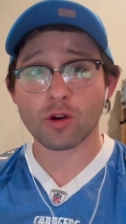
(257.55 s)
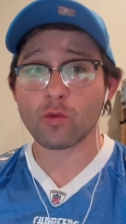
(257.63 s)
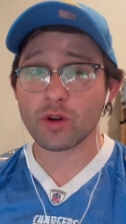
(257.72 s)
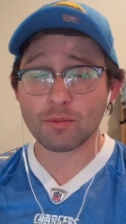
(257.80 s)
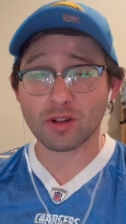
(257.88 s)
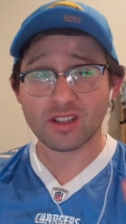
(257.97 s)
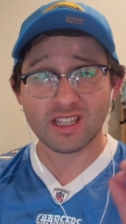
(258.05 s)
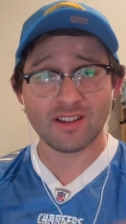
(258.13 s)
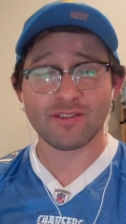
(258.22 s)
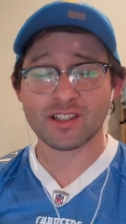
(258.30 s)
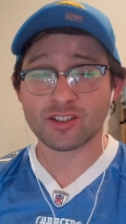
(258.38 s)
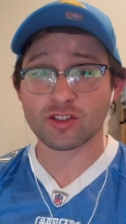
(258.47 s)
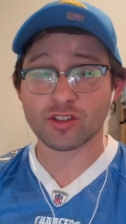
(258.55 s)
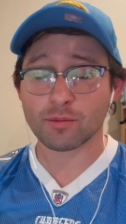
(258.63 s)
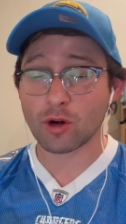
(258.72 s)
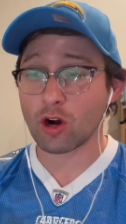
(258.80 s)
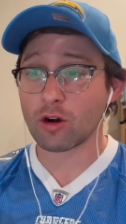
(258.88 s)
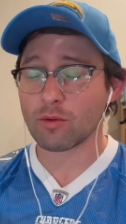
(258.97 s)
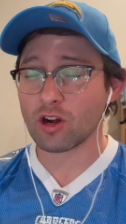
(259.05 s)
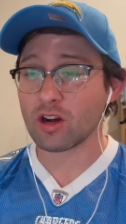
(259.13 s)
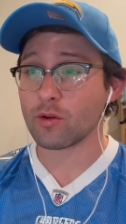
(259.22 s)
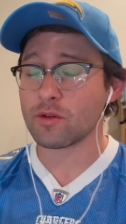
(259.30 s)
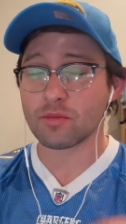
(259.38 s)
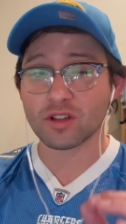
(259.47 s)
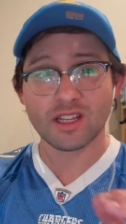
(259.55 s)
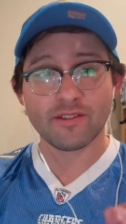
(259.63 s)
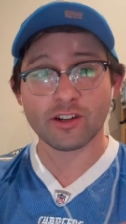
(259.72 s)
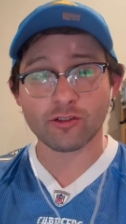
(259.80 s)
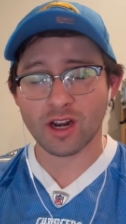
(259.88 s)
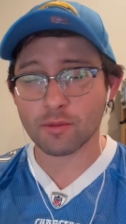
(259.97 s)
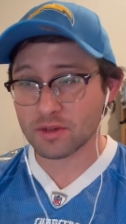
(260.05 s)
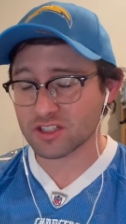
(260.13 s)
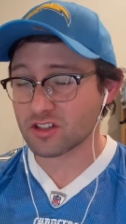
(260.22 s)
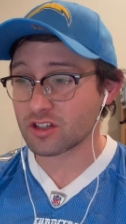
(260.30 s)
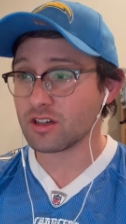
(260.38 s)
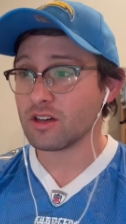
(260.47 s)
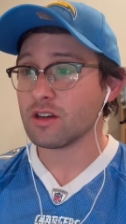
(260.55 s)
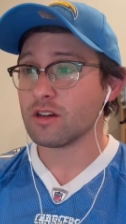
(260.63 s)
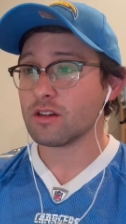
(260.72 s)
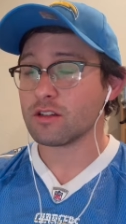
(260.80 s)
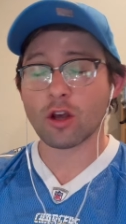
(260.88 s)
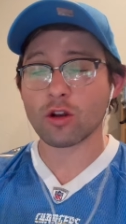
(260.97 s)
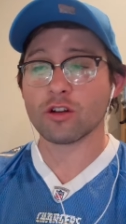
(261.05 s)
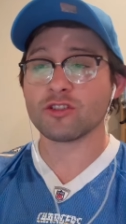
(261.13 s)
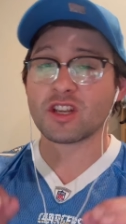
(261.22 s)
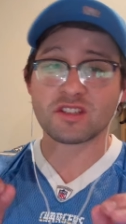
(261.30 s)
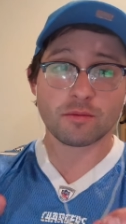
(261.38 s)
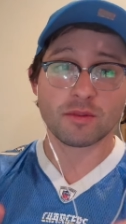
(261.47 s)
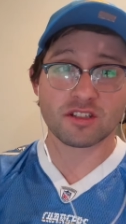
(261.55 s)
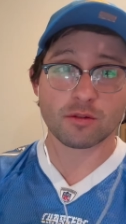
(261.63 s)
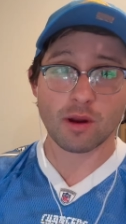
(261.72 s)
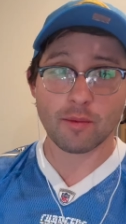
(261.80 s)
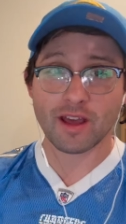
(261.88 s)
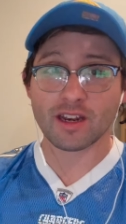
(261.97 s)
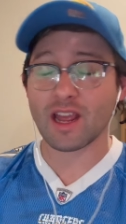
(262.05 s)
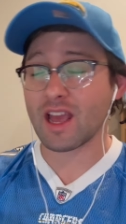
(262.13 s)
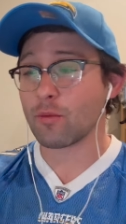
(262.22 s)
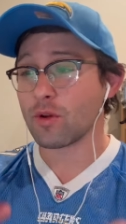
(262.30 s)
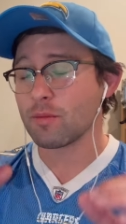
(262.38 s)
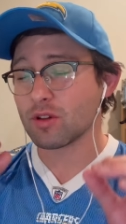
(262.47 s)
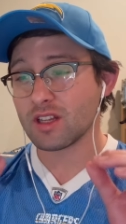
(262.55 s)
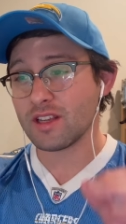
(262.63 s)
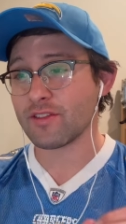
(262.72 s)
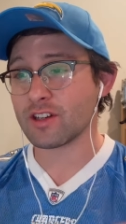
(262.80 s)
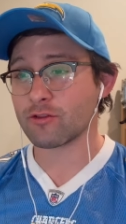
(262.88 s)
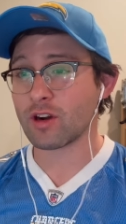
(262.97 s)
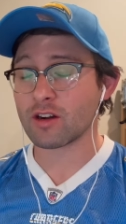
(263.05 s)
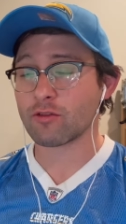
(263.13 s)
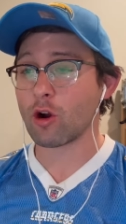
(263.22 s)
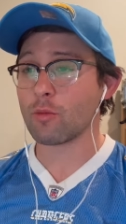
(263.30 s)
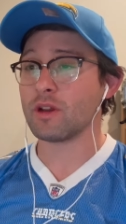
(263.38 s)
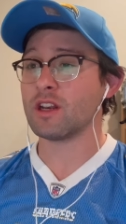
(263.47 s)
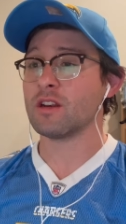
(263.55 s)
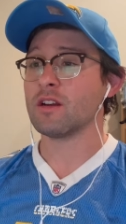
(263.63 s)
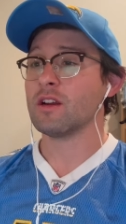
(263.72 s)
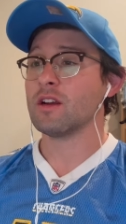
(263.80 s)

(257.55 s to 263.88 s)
We believe in Jim Harbaugh. We believe in Greg Minter. No, Jesse Minter, my bad. And we believe in Greg Roman.